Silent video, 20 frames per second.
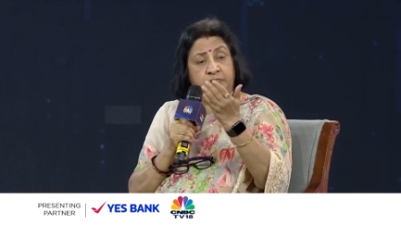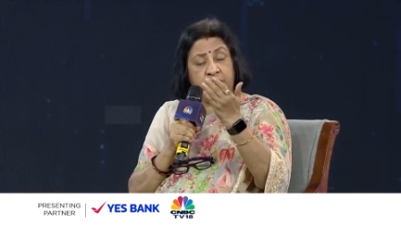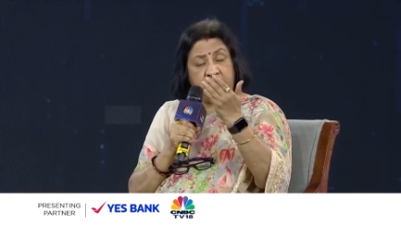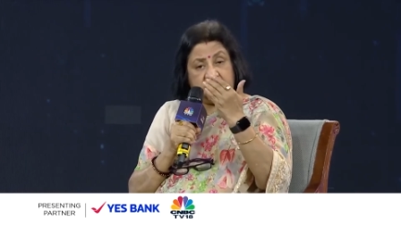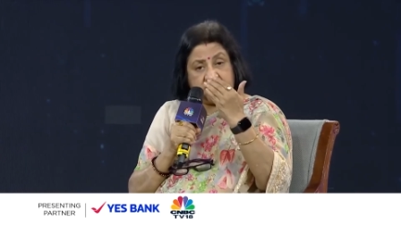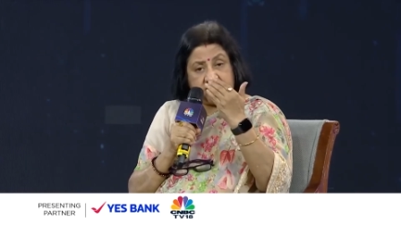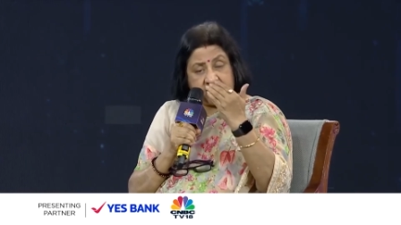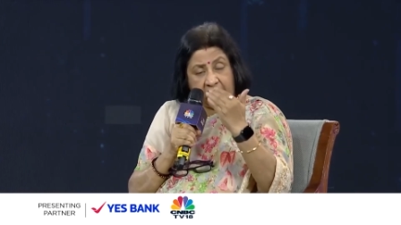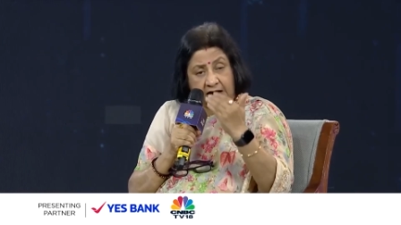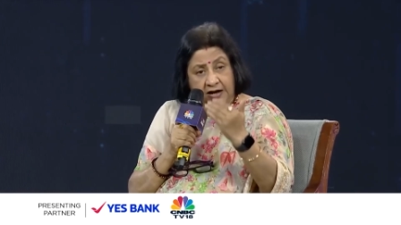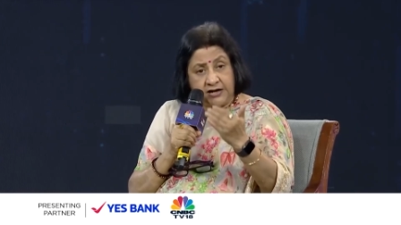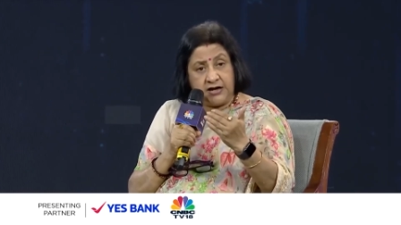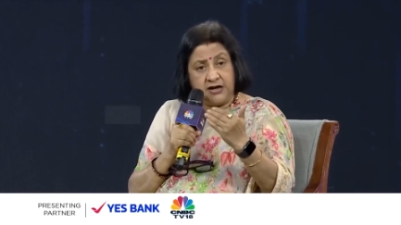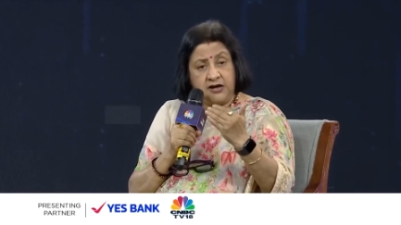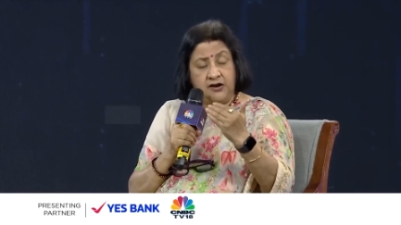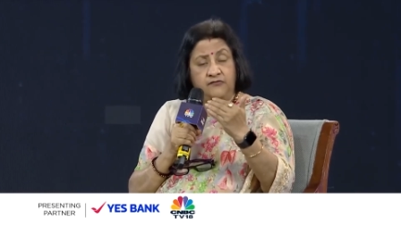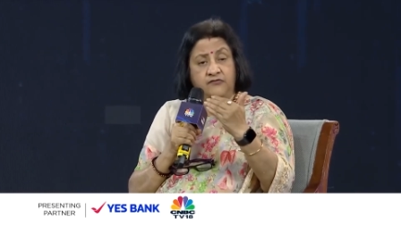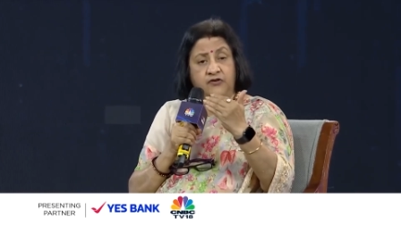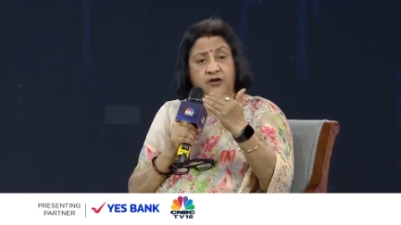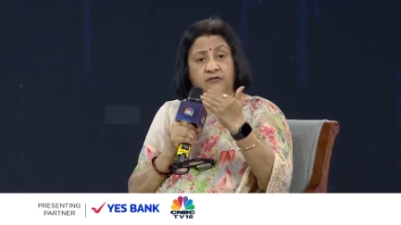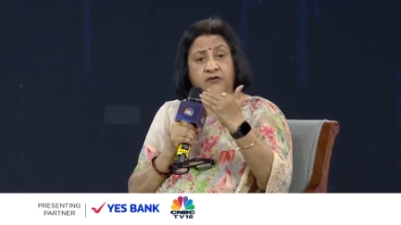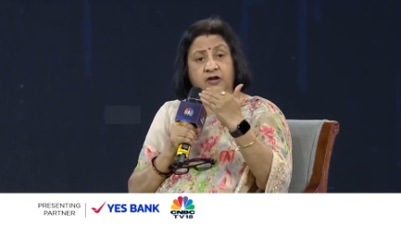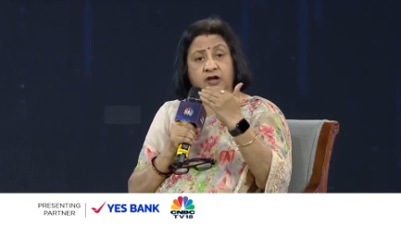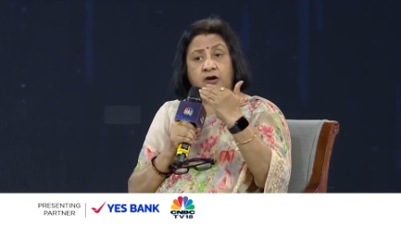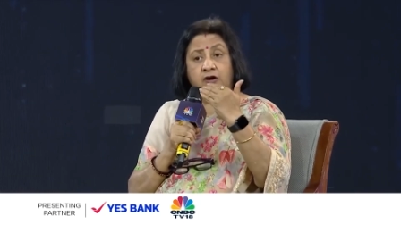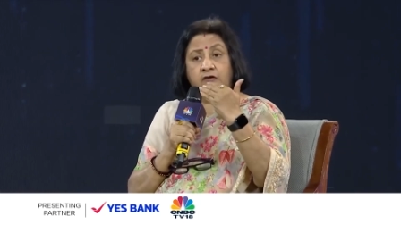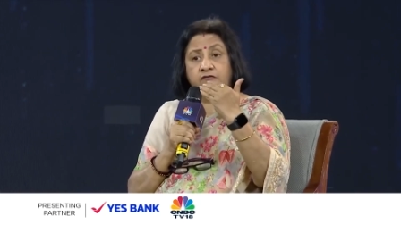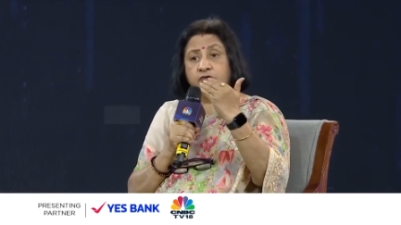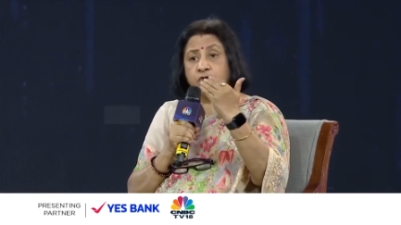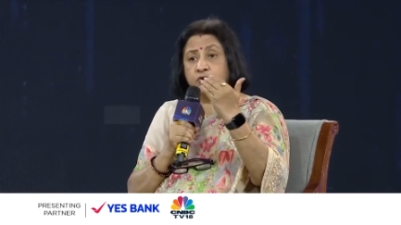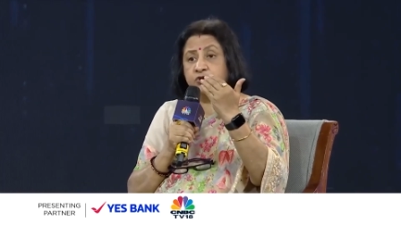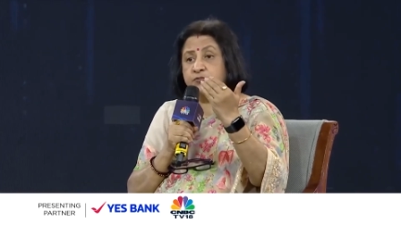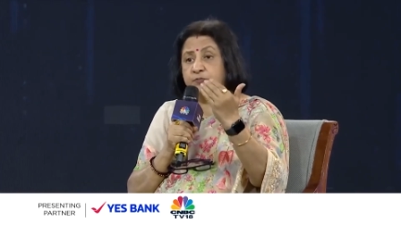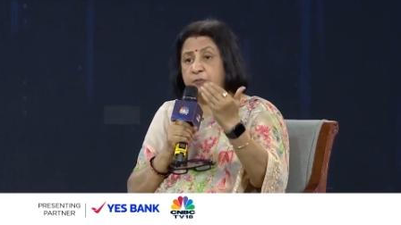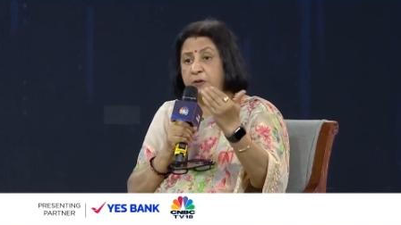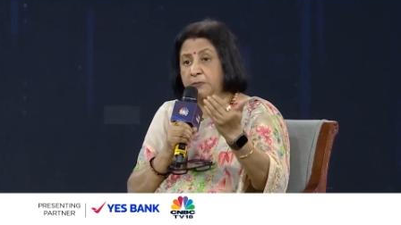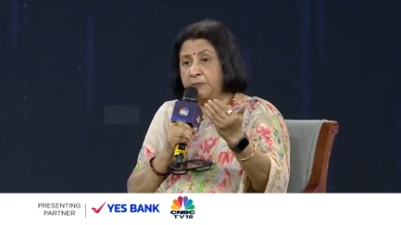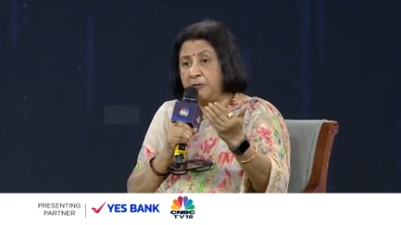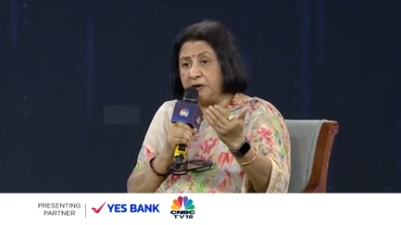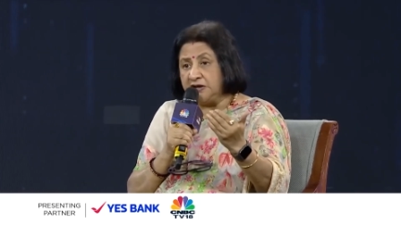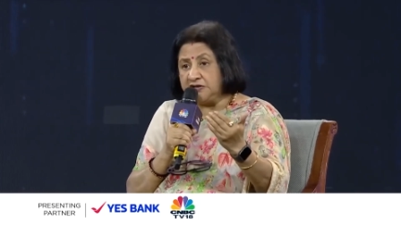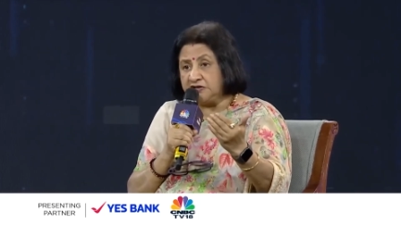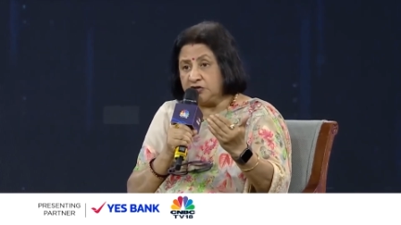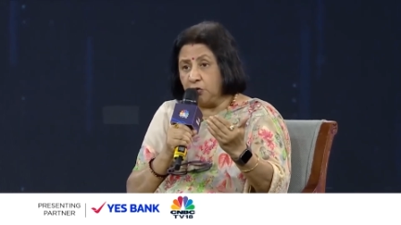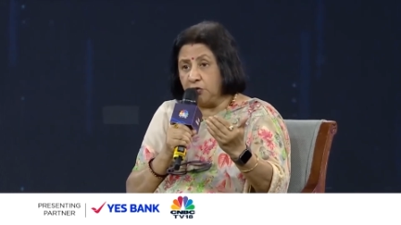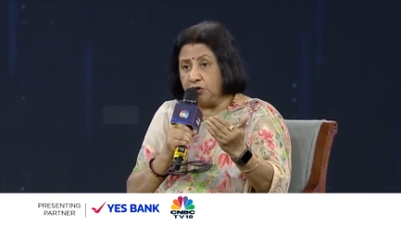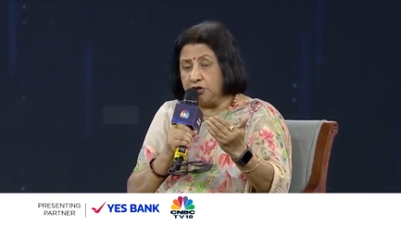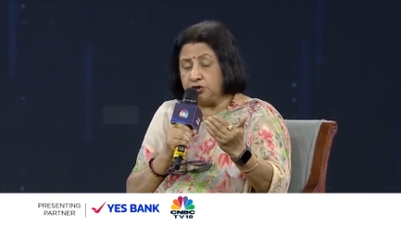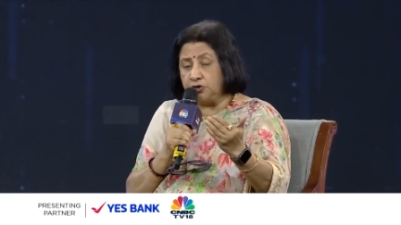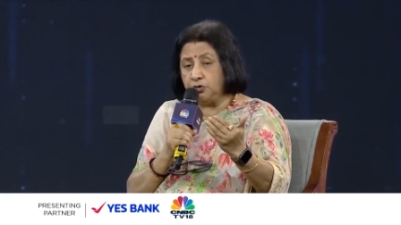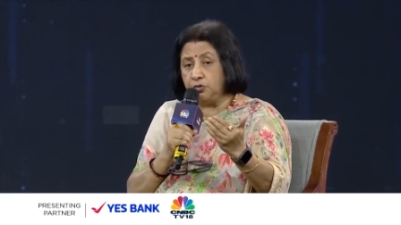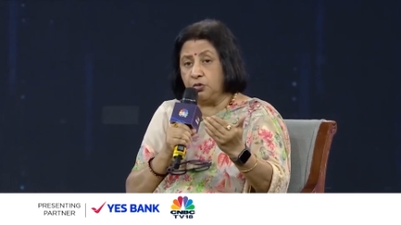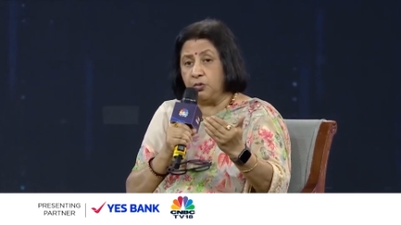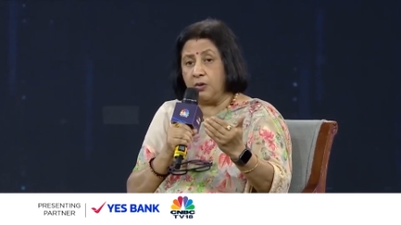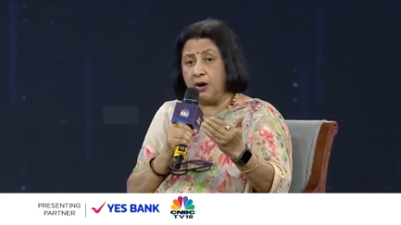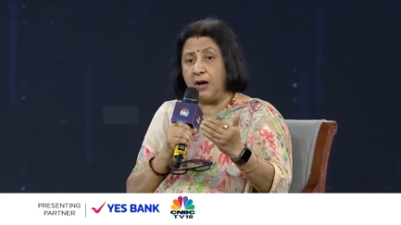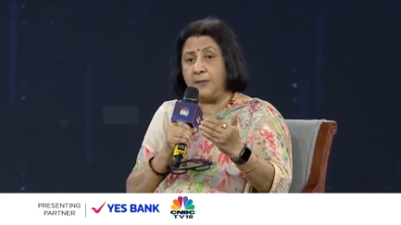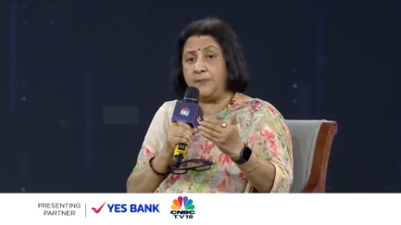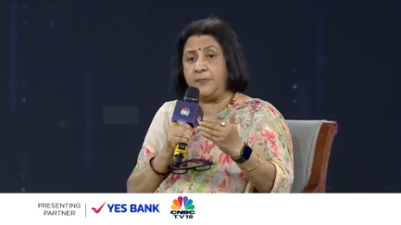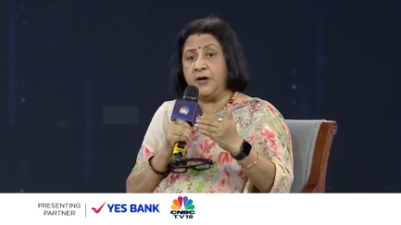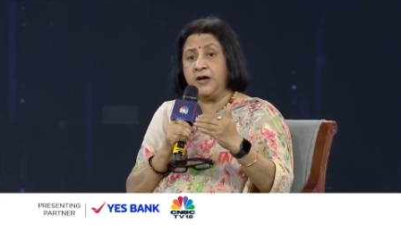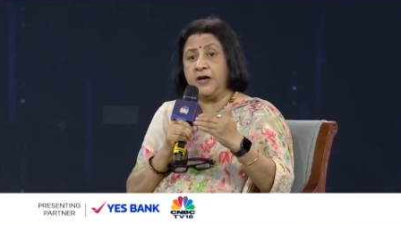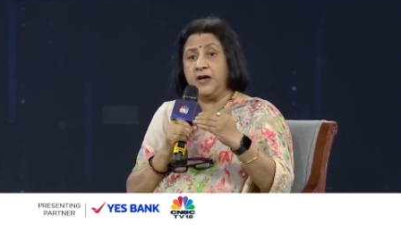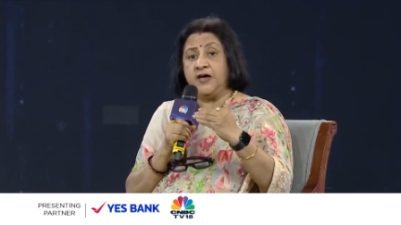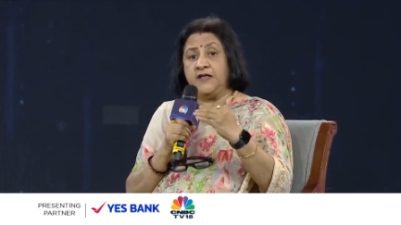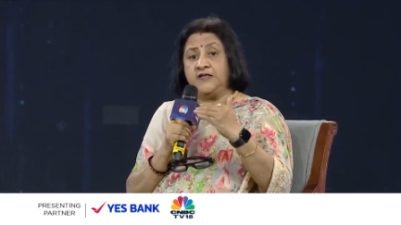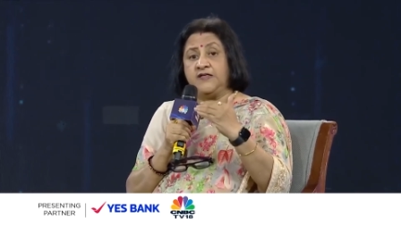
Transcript: the standard of living of those people is going to go up,